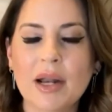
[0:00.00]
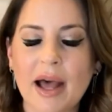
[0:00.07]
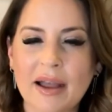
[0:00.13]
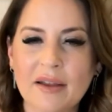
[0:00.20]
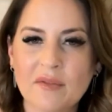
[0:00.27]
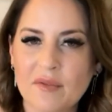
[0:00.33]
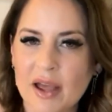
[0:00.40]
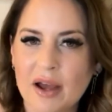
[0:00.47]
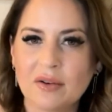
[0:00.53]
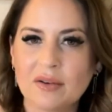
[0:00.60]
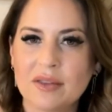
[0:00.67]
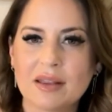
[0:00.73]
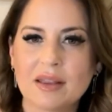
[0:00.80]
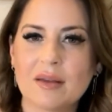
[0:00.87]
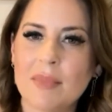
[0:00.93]
But I
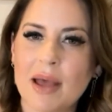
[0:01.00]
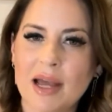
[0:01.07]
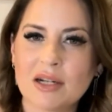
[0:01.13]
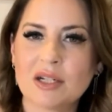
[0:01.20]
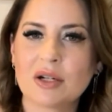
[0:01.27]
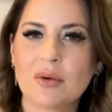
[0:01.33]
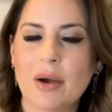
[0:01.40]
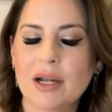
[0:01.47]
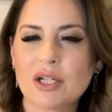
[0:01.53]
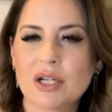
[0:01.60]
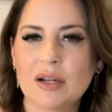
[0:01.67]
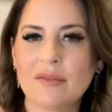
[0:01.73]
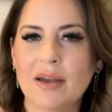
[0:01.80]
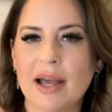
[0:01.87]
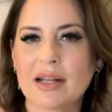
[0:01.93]
found that the magic
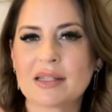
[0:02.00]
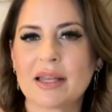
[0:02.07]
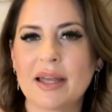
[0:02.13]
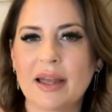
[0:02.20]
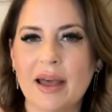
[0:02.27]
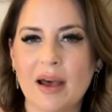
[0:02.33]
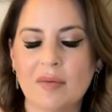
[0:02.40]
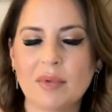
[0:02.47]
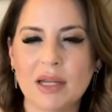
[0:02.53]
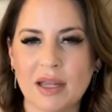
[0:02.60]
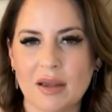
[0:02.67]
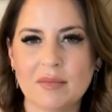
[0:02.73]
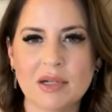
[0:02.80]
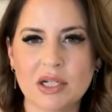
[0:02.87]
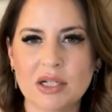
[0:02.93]
question of asking how
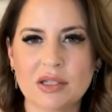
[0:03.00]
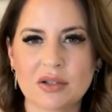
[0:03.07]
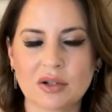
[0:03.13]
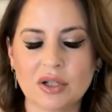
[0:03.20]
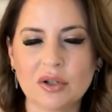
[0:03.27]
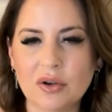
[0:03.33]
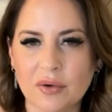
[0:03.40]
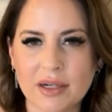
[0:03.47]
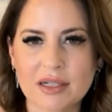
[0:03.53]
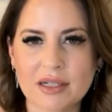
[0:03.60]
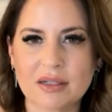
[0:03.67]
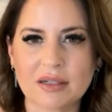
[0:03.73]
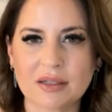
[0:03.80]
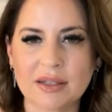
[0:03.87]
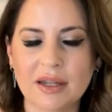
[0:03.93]
many images are you going
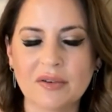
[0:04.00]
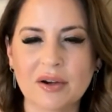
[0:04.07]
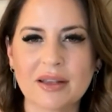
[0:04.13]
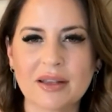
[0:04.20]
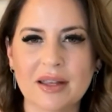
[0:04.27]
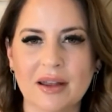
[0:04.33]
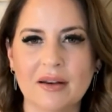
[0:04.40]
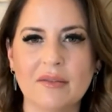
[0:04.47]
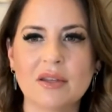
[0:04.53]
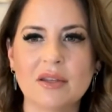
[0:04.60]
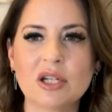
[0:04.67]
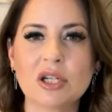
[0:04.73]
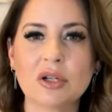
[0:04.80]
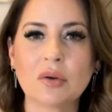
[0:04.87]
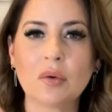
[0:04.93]
to deliver at the end of
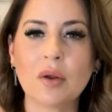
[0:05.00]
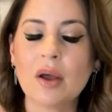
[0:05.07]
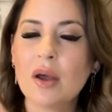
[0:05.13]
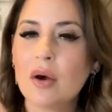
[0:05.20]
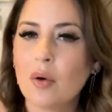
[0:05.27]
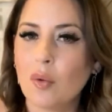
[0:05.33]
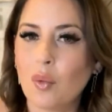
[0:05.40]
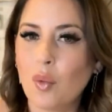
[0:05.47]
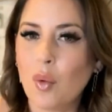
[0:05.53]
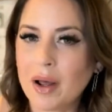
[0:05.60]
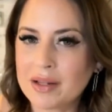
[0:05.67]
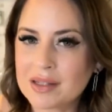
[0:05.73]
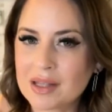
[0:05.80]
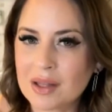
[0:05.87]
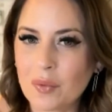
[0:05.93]
the shoot
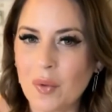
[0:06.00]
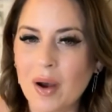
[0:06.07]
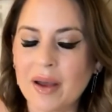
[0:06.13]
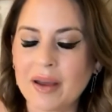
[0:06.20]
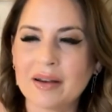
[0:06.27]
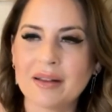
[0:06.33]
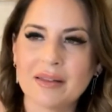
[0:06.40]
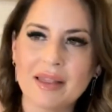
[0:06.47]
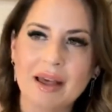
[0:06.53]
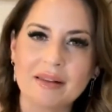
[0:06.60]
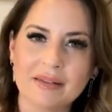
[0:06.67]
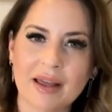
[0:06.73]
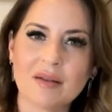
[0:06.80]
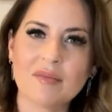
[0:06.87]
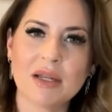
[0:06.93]
was the one
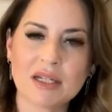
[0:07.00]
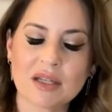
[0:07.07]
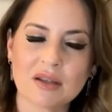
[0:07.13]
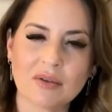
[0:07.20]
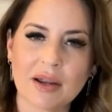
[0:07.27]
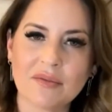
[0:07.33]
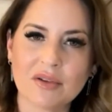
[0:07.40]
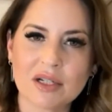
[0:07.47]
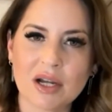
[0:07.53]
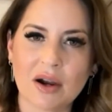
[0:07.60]
that led me to the right